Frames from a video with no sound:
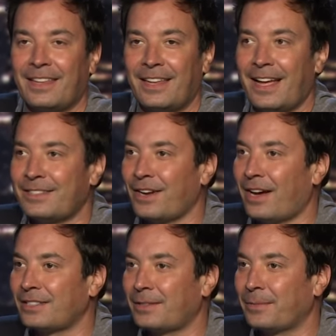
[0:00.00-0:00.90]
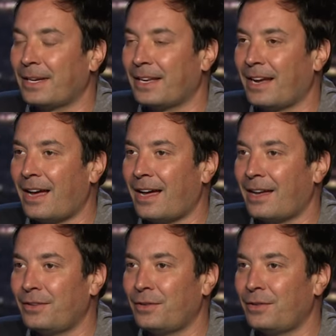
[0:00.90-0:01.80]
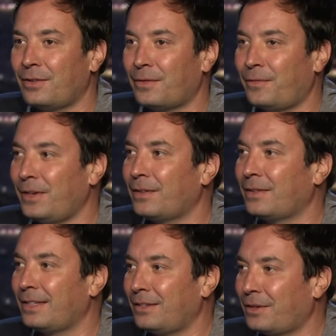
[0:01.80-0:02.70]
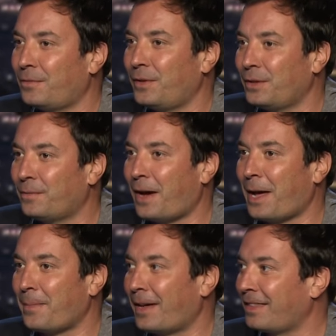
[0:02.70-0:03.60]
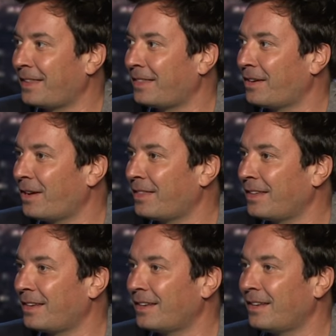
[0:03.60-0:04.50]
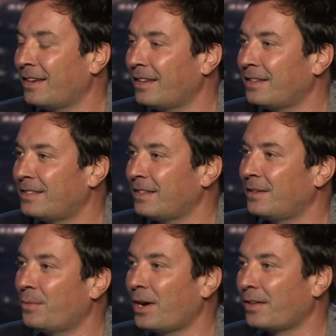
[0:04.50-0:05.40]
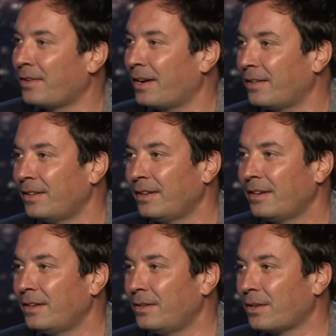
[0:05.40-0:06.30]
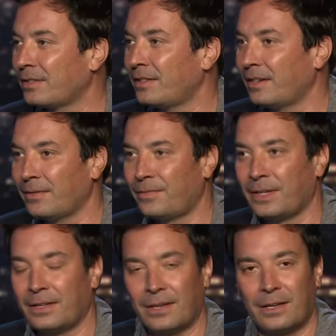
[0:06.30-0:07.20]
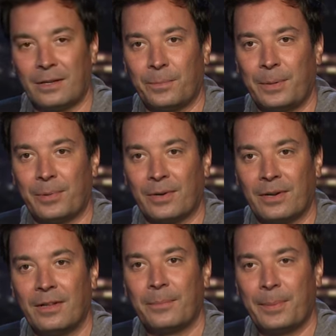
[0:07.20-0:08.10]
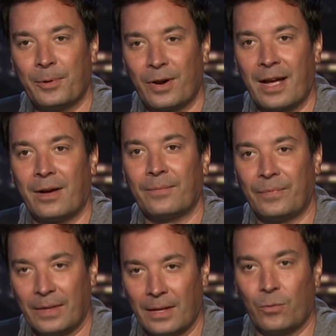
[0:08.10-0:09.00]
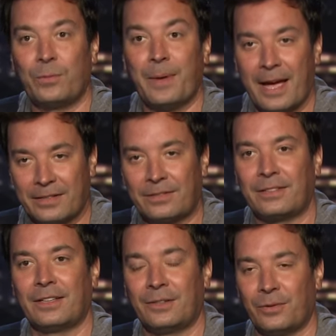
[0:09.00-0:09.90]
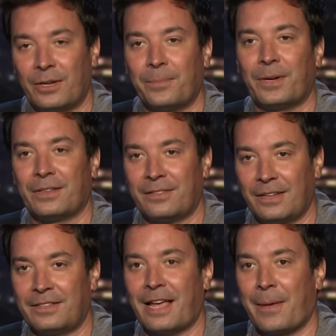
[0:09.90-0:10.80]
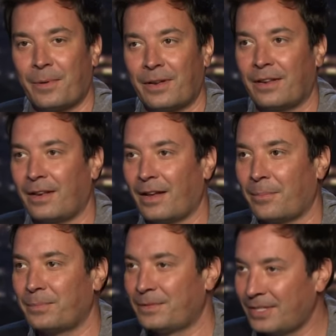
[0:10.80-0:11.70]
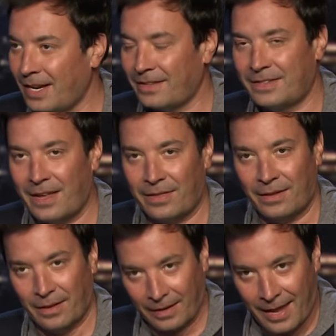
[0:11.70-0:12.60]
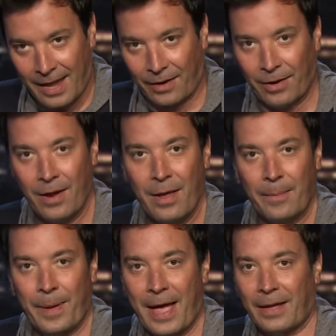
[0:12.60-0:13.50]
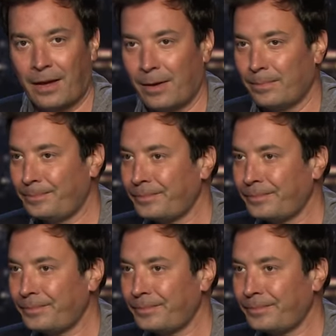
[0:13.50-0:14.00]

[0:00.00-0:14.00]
That's awesome, man. Uh, you, you could feel you could feel the vibe. I think there. I think in the, in the city, walking around in New York City. I think uh, you know people are people are out with masks and doing it, but it's it's happening. And I'm psyched. Seth and the gang are back. Um,